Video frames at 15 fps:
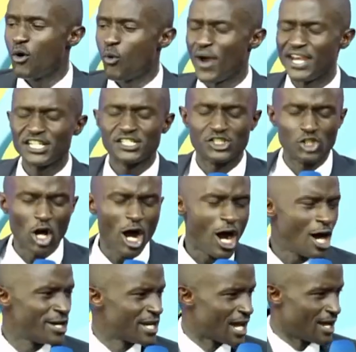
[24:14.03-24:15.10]
When
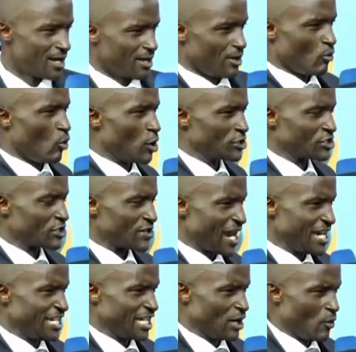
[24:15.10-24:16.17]
Jonah was running